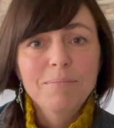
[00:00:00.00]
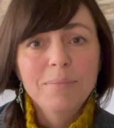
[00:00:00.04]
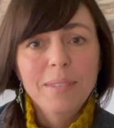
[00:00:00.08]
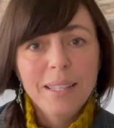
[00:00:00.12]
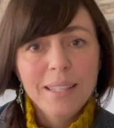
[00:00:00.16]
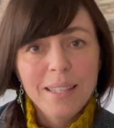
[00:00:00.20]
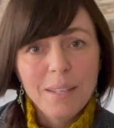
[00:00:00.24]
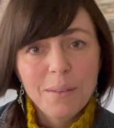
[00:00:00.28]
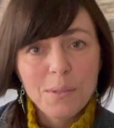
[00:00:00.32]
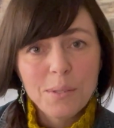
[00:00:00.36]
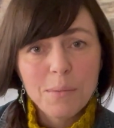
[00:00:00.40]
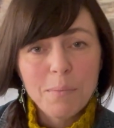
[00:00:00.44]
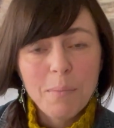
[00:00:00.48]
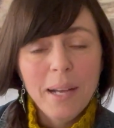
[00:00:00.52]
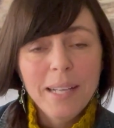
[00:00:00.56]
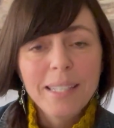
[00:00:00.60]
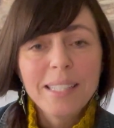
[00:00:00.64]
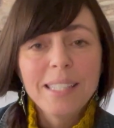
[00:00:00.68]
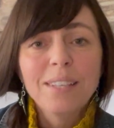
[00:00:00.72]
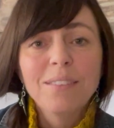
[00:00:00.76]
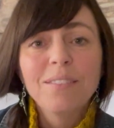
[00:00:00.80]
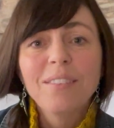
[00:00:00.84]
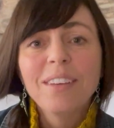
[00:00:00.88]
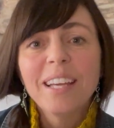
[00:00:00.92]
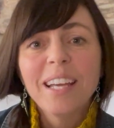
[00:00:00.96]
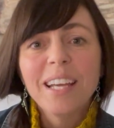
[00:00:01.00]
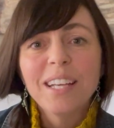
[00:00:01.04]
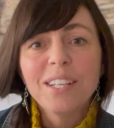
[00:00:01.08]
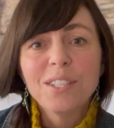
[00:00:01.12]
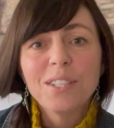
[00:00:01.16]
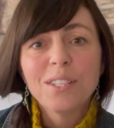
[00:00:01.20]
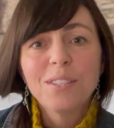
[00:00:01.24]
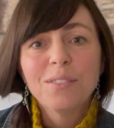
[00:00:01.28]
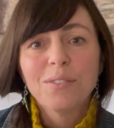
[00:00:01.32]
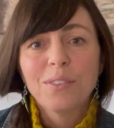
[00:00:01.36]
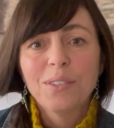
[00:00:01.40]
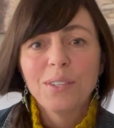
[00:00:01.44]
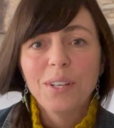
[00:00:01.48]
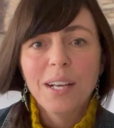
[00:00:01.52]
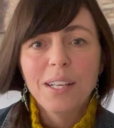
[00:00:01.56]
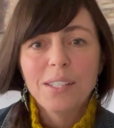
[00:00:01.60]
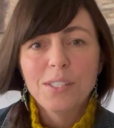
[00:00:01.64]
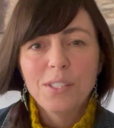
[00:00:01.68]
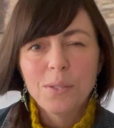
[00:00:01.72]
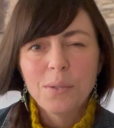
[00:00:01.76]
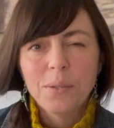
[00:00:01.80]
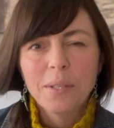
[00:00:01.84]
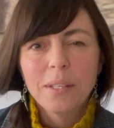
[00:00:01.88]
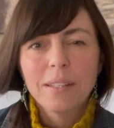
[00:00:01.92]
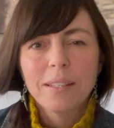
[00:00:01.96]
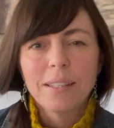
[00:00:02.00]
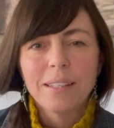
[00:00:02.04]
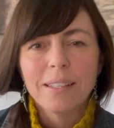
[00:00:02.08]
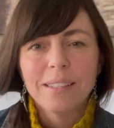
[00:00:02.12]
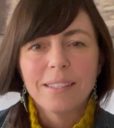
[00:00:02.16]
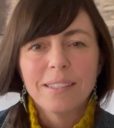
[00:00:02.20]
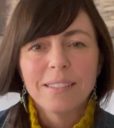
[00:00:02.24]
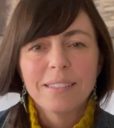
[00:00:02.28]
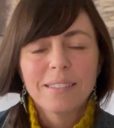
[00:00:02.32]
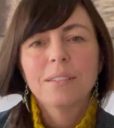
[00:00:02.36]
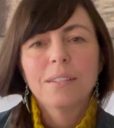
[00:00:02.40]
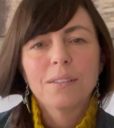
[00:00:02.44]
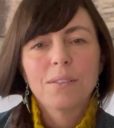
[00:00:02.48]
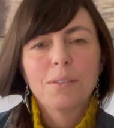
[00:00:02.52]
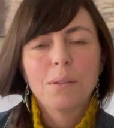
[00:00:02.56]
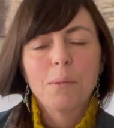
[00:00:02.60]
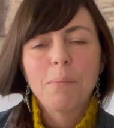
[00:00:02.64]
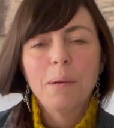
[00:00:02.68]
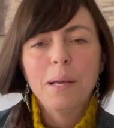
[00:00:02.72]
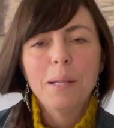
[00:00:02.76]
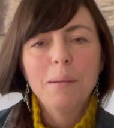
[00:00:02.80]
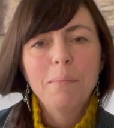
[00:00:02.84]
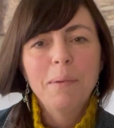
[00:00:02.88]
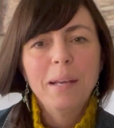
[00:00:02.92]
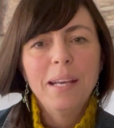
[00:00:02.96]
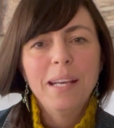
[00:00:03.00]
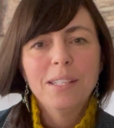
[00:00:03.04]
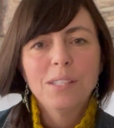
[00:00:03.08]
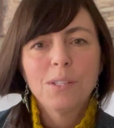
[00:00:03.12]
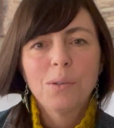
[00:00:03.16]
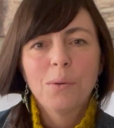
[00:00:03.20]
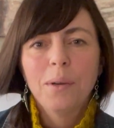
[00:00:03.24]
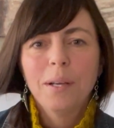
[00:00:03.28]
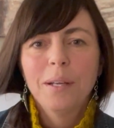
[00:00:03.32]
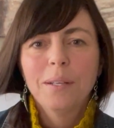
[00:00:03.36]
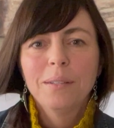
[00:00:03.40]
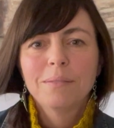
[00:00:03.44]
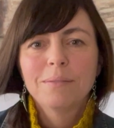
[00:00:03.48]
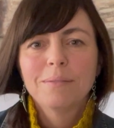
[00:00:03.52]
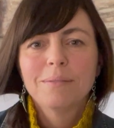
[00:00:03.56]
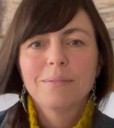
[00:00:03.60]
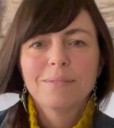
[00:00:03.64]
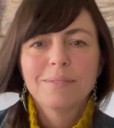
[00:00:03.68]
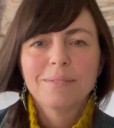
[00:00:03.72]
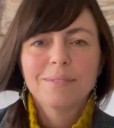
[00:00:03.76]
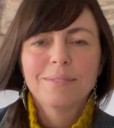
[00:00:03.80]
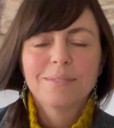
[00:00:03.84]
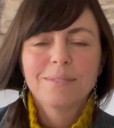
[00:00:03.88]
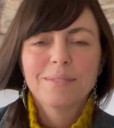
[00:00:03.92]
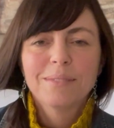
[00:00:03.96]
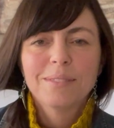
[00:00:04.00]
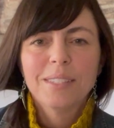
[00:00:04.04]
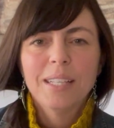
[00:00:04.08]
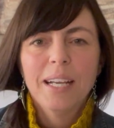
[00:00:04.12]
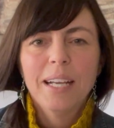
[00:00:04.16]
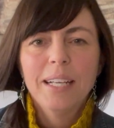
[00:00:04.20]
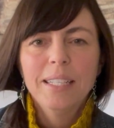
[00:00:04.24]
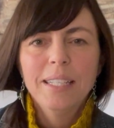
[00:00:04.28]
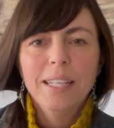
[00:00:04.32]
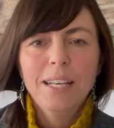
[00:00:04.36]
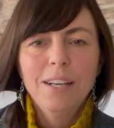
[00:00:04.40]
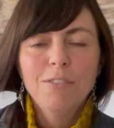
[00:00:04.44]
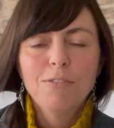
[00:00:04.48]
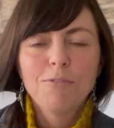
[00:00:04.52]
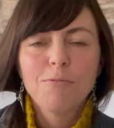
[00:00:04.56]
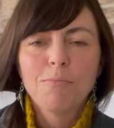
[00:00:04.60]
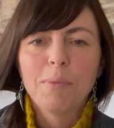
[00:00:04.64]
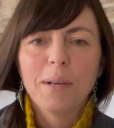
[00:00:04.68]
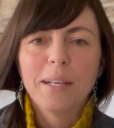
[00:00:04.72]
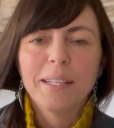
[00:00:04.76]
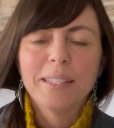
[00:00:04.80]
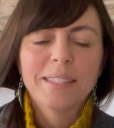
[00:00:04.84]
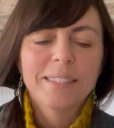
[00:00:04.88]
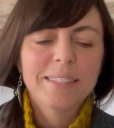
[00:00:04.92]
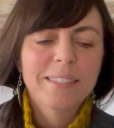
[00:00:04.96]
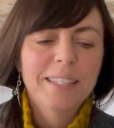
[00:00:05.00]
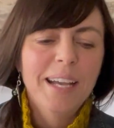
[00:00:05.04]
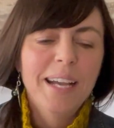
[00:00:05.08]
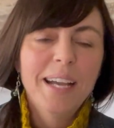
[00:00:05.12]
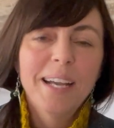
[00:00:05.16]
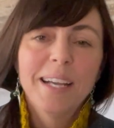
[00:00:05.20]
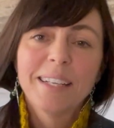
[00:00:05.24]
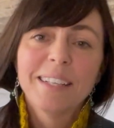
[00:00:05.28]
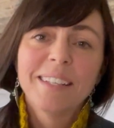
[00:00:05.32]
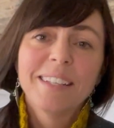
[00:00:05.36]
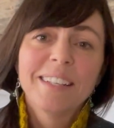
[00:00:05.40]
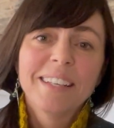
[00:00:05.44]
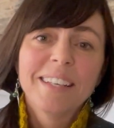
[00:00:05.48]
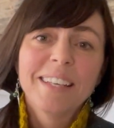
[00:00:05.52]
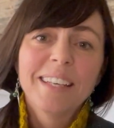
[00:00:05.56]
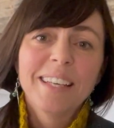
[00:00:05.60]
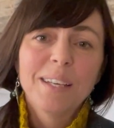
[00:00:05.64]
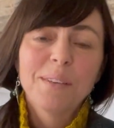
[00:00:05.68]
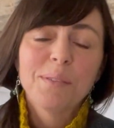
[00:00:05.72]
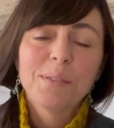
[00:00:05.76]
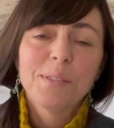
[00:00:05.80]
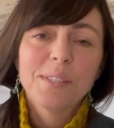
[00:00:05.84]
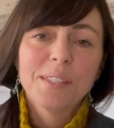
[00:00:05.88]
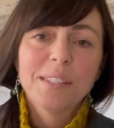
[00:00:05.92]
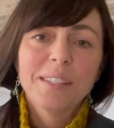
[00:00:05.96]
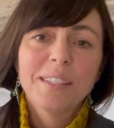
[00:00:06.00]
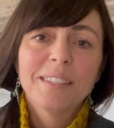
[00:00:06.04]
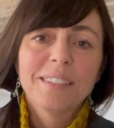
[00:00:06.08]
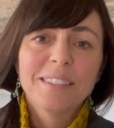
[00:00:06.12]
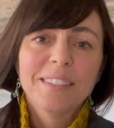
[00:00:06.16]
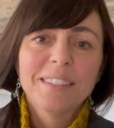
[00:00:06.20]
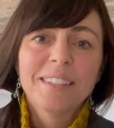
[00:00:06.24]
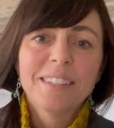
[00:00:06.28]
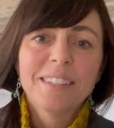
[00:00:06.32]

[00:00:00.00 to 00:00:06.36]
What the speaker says: And that was my deviation for not doing the button band quite tight enough. But yeah, it was a